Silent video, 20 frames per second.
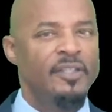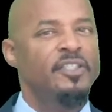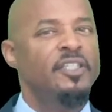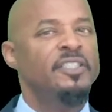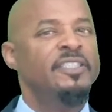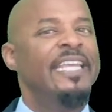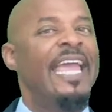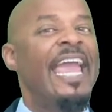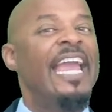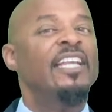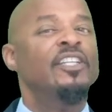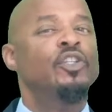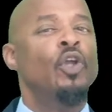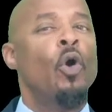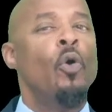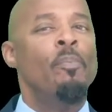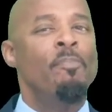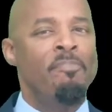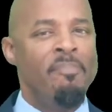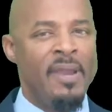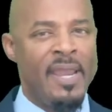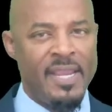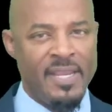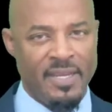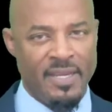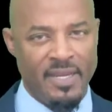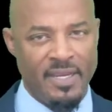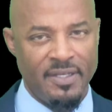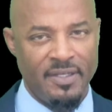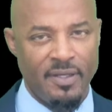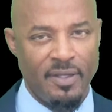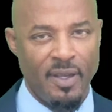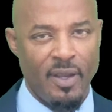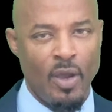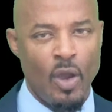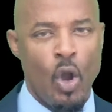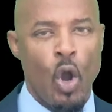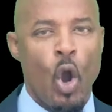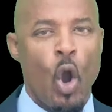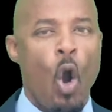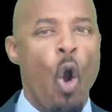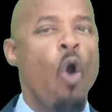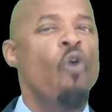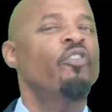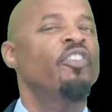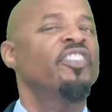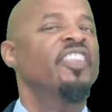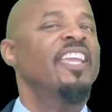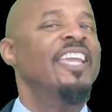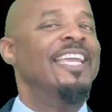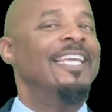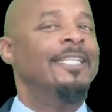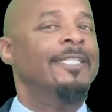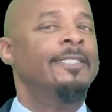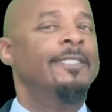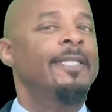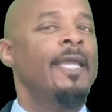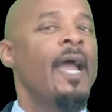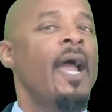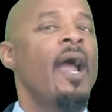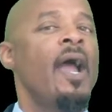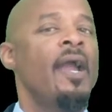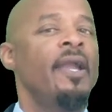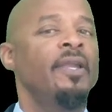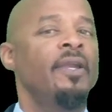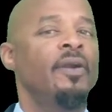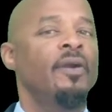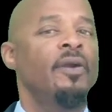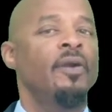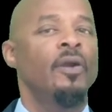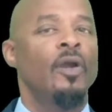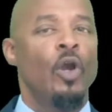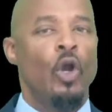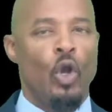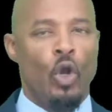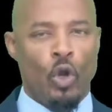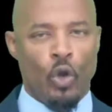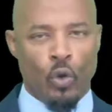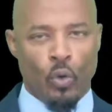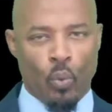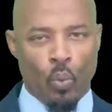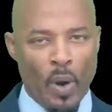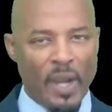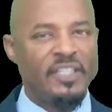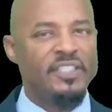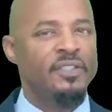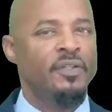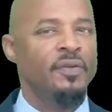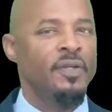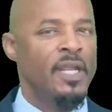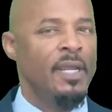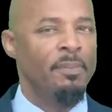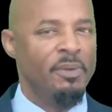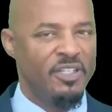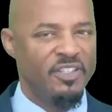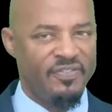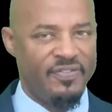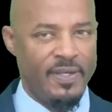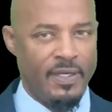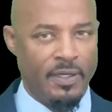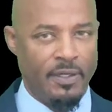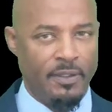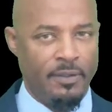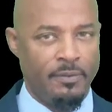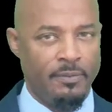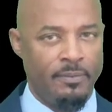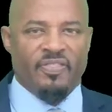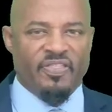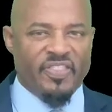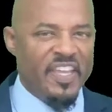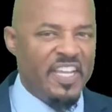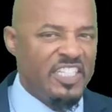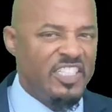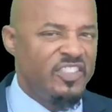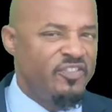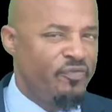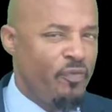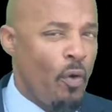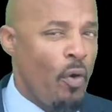to take dominion over the entire Western Hemisphere. This